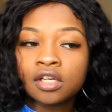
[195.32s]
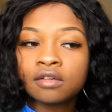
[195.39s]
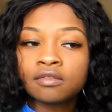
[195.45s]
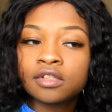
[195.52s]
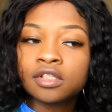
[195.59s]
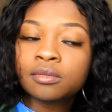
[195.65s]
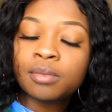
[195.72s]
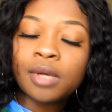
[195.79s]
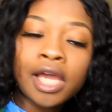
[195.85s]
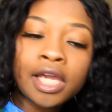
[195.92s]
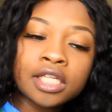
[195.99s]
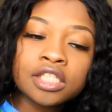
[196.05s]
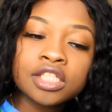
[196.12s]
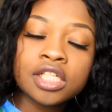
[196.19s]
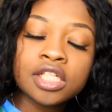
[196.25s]
of the
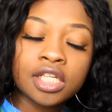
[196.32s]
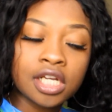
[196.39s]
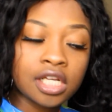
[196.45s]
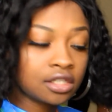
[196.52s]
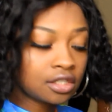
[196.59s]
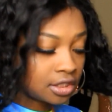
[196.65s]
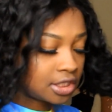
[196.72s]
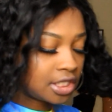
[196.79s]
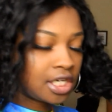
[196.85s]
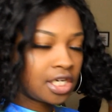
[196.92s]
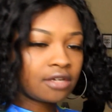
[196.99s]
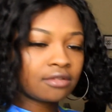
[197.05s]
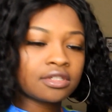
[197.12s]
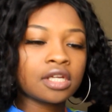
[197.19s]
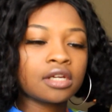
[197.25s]
packaging and I looked at
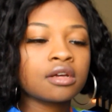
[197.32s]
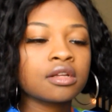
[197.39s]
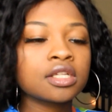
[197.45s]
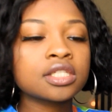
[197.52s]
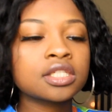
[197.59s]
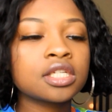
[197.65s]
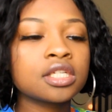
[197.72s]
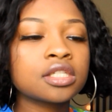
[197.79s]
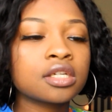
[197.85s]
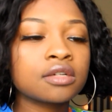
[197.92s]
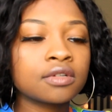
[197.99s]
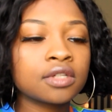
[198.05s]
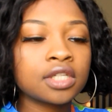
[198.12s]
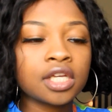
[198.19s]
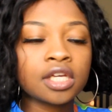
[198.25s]
it. I was like, oh, these ends
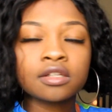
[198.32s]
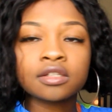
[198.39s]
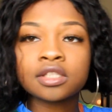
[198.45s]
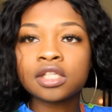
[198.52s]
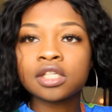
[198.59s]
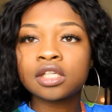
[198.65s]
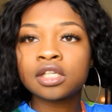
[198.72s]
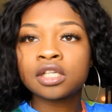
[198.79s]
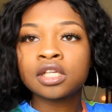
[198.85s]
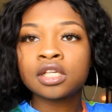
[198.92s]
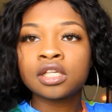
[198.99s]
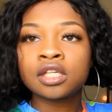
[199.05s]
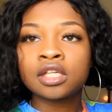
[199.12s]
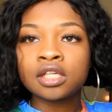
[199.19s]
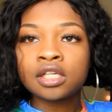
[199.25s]
are really healthy.
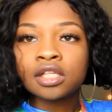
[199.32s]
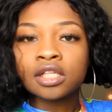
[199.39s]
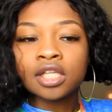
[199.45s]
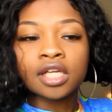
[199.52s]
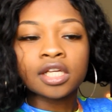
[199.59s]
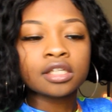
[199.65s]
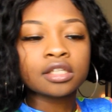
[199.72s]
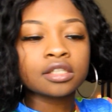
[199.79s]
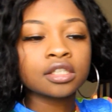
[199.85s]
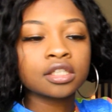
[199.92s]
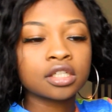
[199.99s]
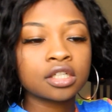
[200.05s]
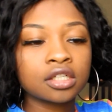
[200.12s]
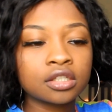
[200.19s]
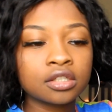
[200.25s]
Like
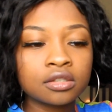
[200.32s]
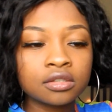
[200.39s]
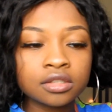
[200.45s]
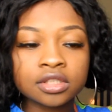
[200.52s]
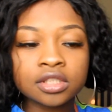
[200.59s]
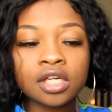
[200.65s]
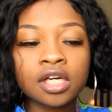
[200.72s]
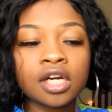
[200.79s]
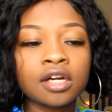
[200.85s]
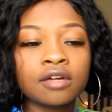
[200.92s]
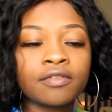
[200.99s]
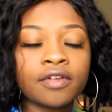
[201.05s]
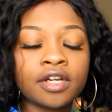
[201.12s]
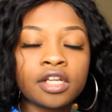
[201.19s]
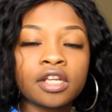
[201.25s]
the curls
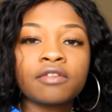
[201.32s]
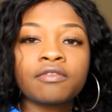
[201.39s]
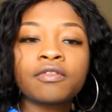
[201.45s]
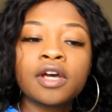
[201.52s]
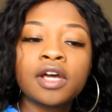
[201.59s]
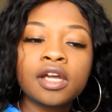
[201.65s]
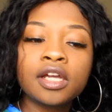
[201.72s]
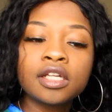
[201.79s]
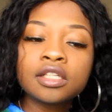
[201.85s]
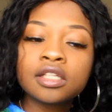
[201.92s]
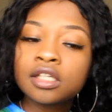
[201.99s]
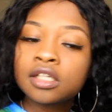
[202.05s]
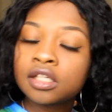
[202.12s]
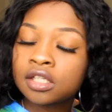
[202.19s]
are very defined.